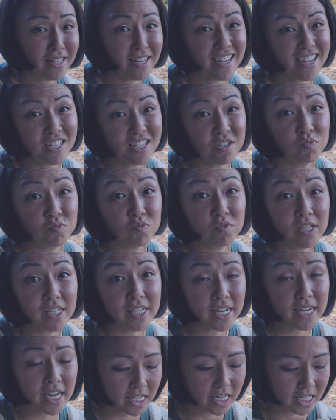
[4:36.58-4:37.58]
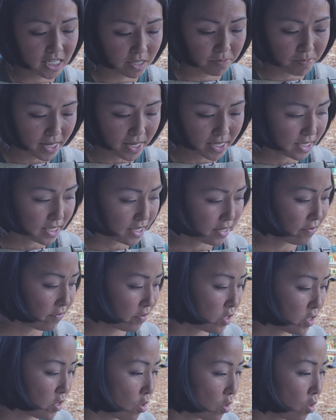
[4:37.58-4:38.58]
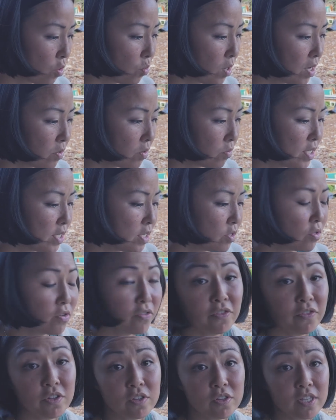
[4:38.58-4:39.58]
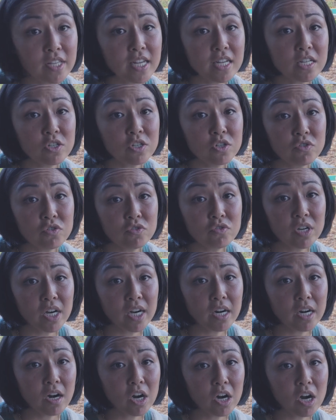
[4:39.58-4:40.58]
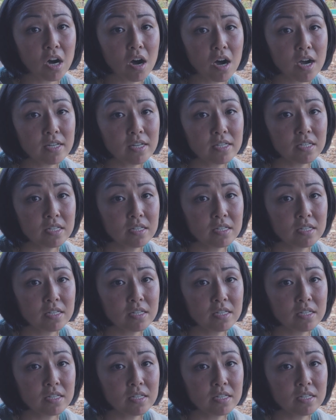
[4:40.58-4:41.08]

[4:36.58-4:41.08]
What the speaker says: gets really expensive. So we do a few things to cut our costs.